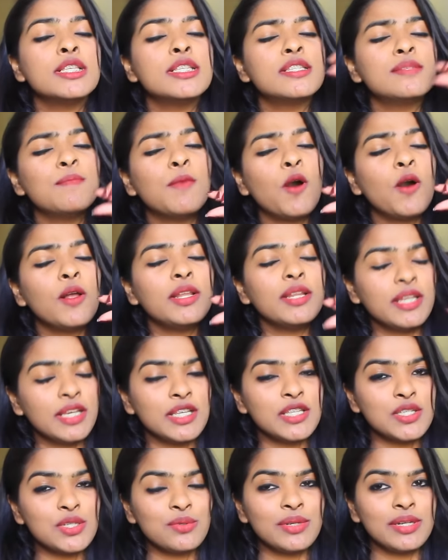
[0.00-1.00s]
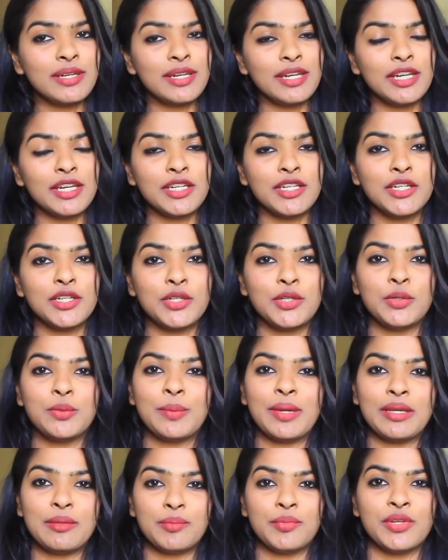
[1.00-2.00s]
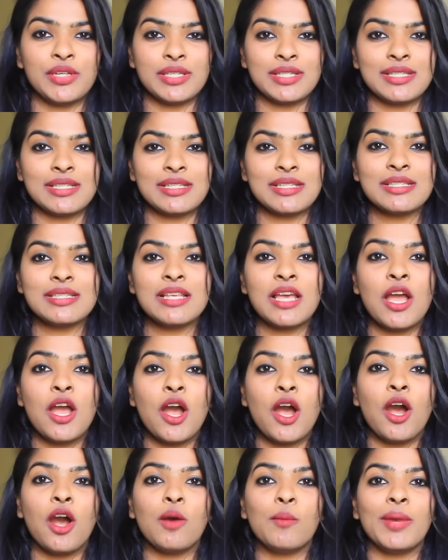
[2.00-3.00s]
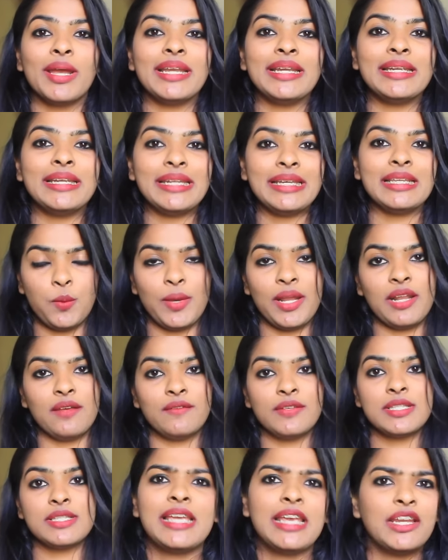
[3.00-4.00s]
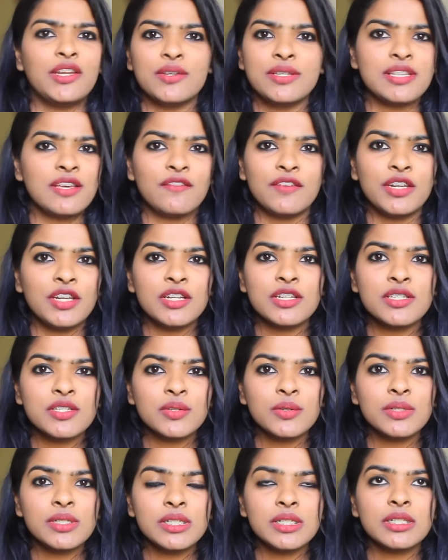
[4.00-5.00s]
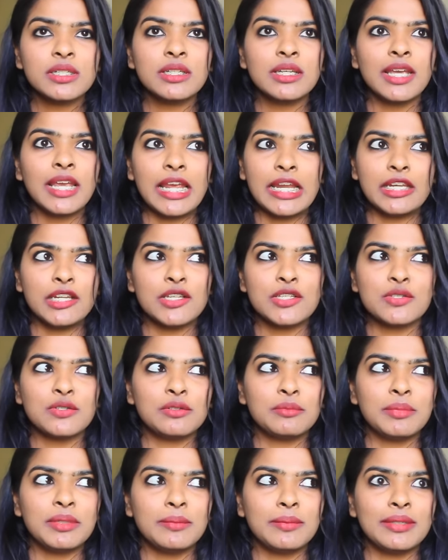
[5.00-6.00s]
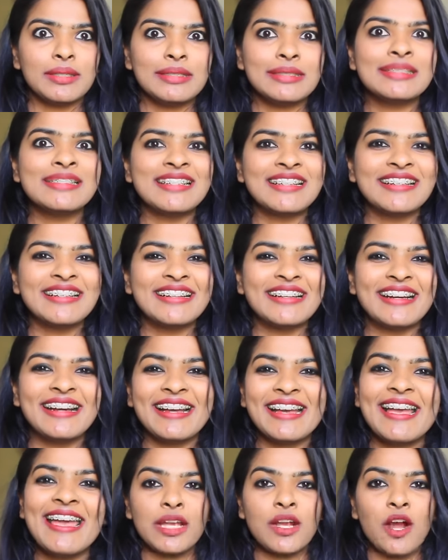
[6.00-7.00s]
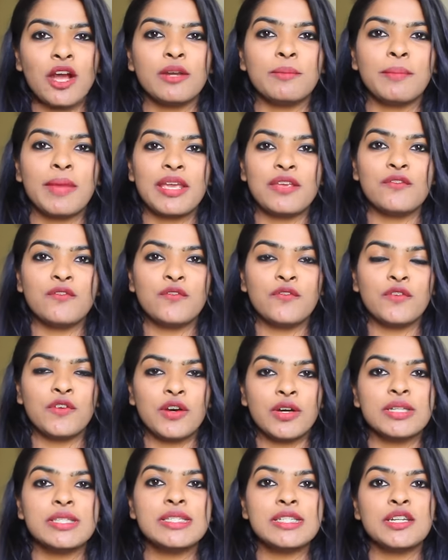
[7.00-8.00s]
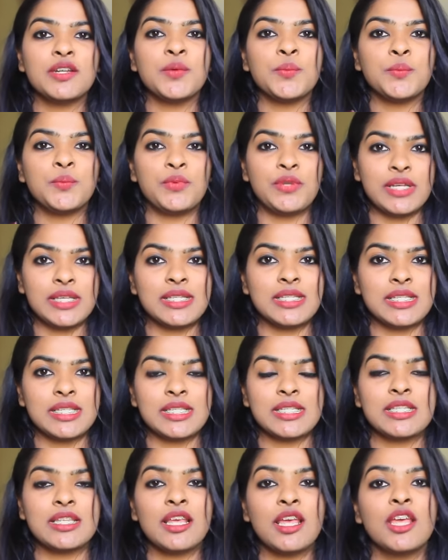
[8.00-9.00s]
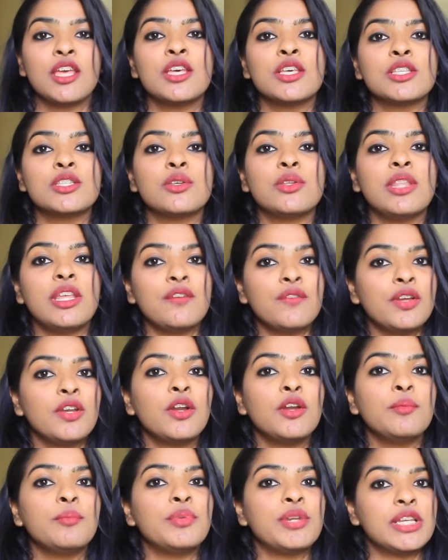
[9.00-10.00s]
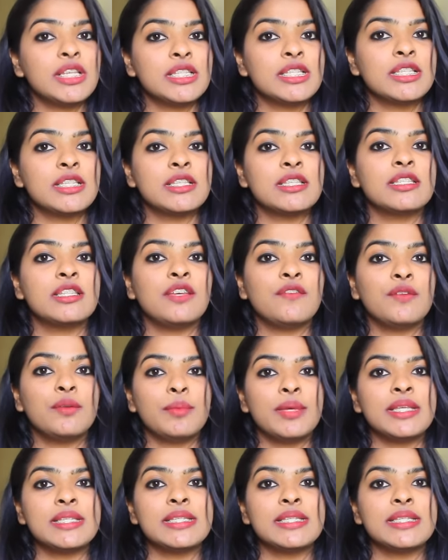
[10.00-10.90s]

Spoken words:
small history related to my braces or my teeth. When I was 8 years old maybe, I got my first braces. So they were not braces, they were